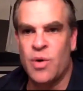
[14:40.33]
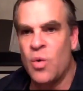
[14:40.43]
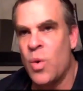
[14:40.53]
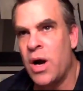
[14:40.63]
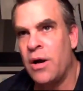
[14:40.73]

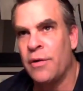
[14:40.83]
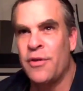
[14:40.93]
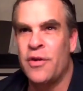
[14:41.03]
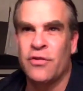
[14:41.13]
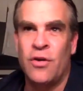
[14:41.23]
Wealth, and
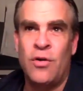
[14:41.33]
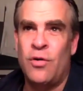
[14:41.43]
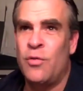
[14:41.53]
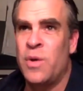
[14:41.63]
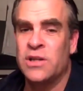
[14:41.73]
there's a
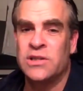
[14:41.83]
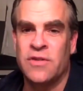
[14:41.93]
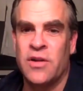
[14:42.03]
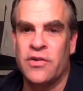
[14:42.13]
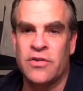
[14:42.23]
whole bunch of
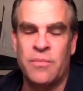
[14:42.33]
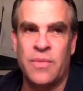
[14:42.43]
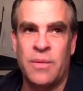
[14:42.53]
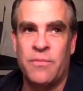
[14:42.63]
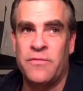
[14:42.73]
others.
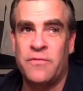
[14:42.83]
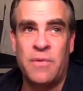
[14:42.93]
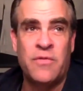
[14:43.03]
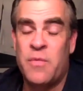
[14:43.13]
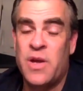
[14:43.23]
I'm
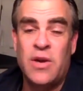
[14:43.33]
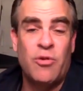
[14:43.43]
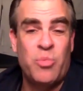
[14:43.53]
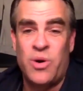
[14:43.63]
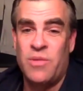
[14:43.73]
familiar
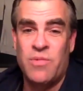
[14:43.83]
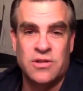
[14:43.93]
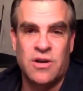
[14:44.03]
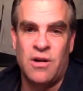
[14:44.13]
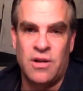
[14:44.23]
with pretty much
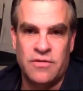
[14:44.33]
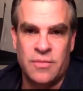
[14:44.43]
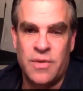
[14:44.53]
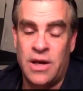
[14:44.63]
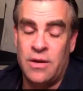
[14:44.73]
all of
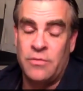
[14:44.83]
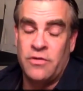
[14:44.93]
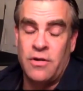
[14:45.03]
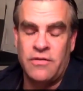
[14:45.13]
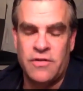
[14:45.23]
them, and I'm
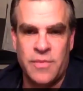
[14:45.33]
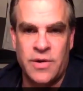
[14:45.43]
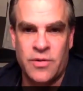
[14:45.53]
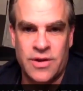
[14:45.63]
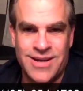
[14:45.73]
certainly familiar
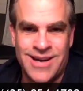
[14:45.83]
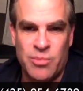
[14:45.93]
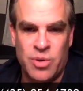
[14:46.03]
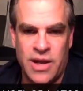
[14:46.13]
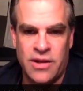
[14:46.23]
with the comp
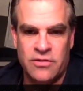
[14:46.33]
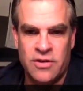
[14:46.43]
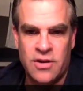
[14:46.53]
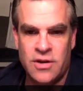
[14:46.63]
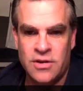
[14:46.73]
plans.
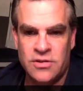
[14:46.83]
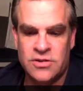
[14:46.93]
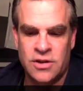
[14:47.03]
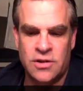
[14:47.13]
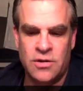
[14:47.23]

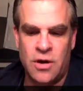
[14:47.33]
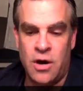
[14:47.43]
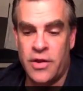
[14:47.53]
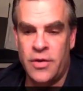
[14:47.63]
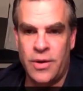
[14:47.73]
So
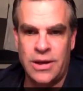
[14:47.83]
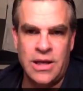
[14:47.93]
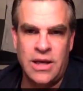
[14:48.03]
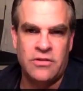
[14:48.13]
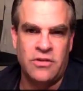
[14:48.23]
all that you really
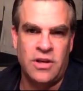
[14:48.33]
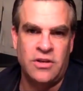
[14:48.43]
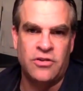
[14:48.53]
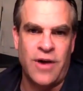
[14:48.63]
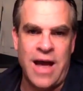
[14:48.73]
need is you
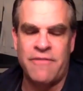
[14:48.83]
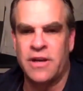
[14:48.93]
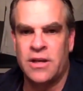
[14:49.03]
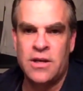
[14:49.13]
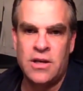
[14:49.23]
need
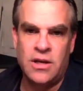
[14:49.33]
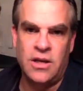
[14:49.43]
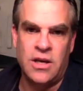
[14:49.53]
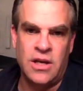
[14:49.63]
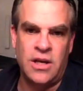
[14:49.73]
traffic.
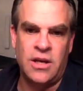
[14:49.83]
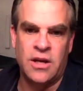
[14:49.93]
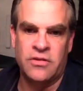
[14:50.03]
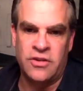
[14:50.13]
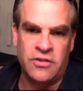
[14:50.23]
You need
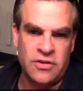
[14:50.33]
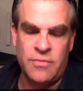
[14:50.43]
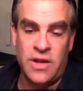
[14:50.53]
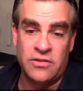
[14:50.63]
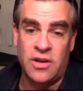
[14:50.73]
a system
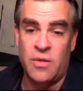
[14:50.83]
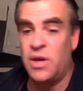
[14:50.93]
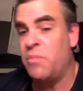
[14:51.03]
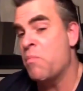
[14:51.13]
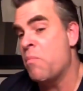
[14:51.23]
that's going to
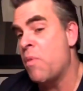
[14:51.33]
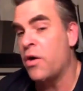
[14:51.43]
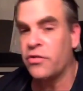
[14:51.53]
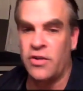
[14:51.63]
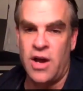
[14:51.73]
be
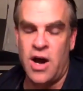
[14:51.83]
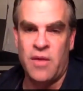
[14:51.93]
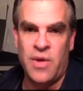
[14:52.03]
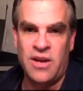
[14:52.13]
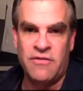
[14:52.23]
mostly
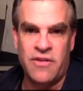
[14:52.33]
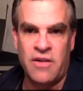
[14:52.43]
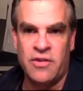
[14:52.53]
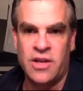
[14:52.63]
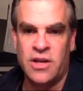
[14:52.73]
automated for
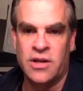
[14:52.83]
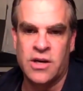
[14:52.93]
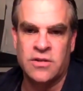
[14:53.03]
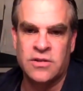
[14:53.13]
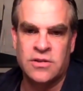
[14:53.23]
everything you're going
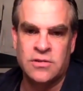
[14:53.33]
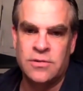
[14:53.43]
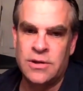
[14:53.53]
to do.